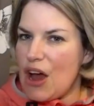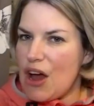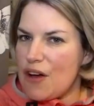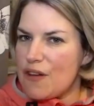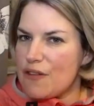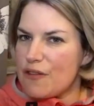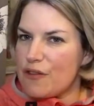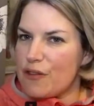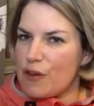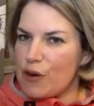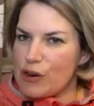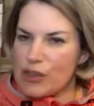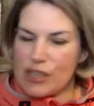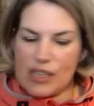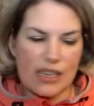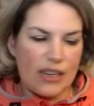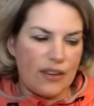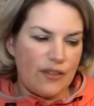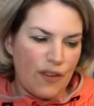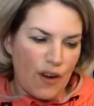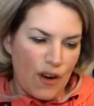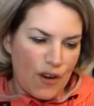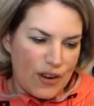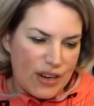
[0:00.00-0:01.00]
Frosty
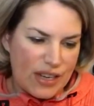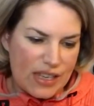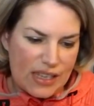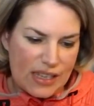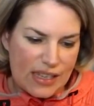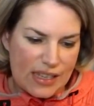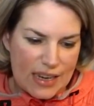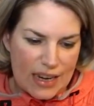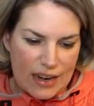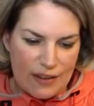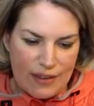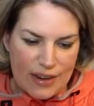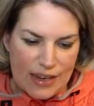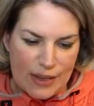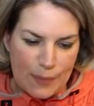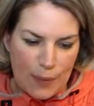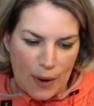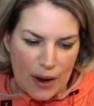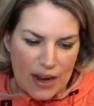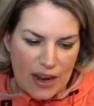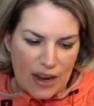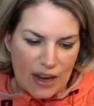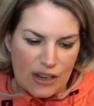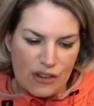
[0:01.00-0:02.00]
Forest series
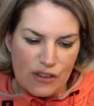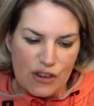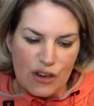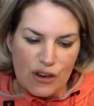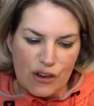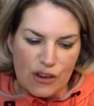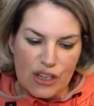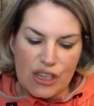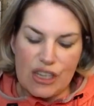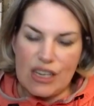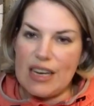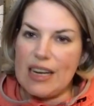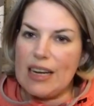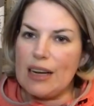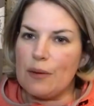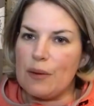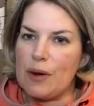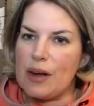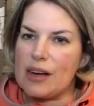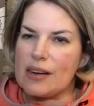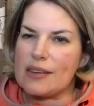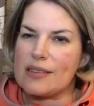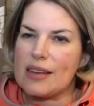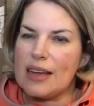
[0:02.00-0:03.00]
by Country Cottage
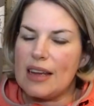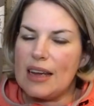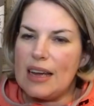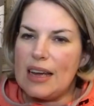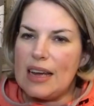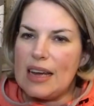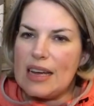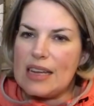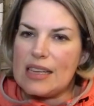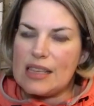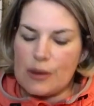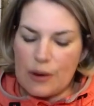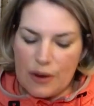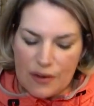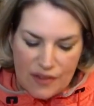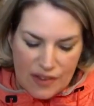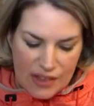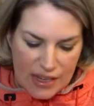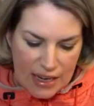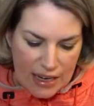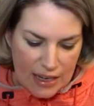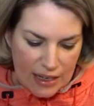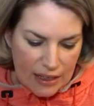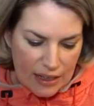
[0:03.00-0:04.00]
Needleworks. So I've
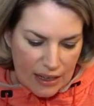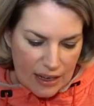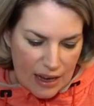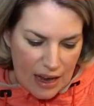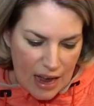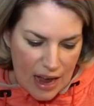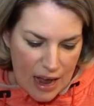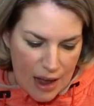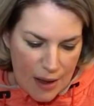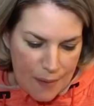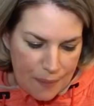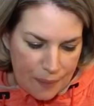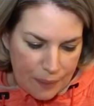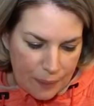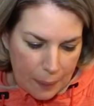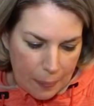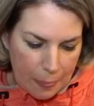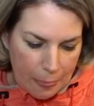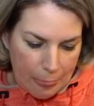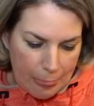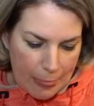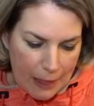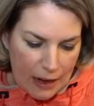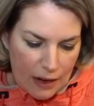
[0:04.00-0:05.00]
seen
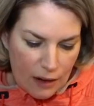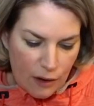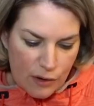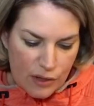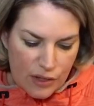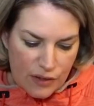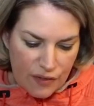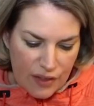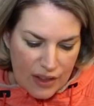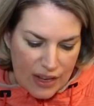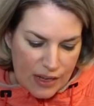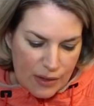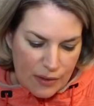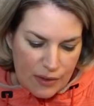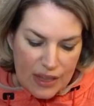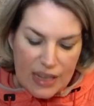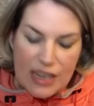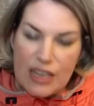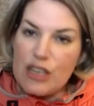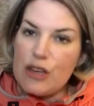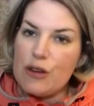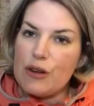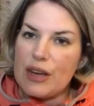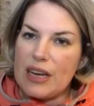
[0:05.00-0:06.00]
lots of things of
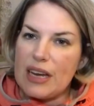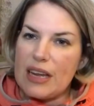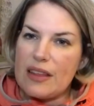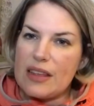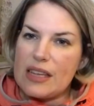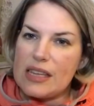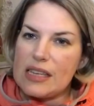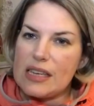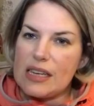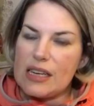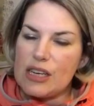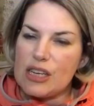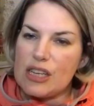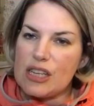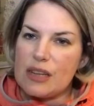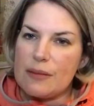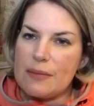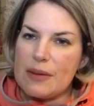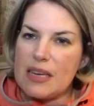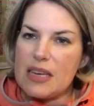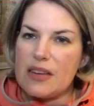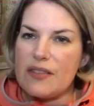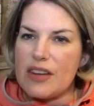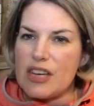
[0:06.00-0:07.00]
these. You can either stitch them
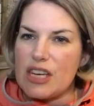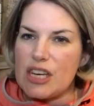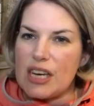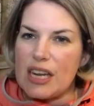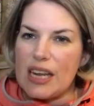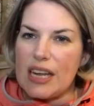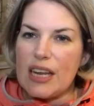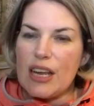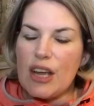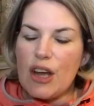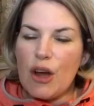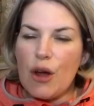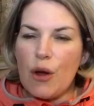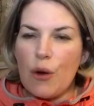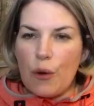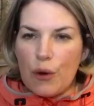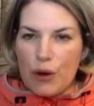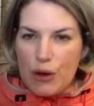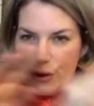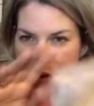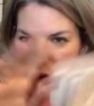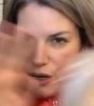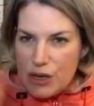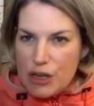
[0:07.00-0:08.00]
individually or
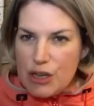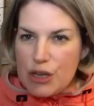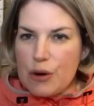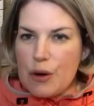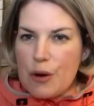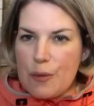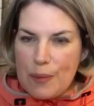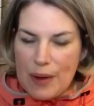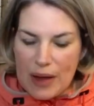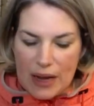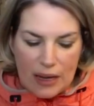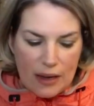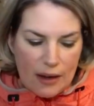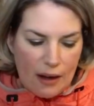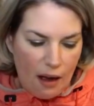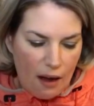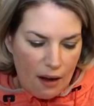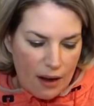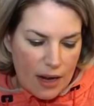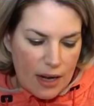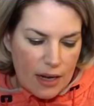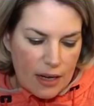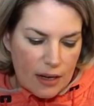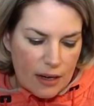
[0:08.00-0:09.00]
you can do a big
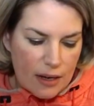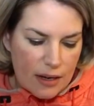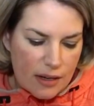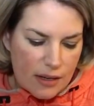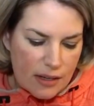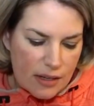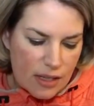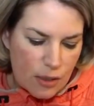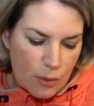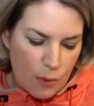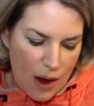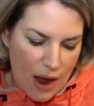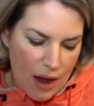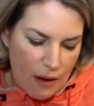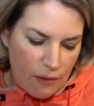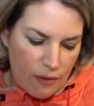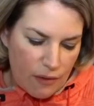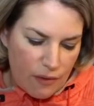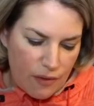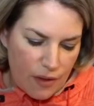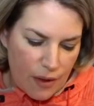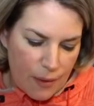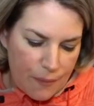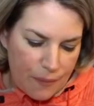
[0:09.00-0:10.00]
9 square
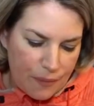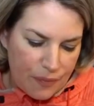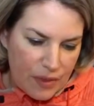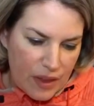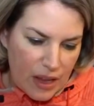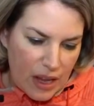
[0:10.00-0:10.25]
of them.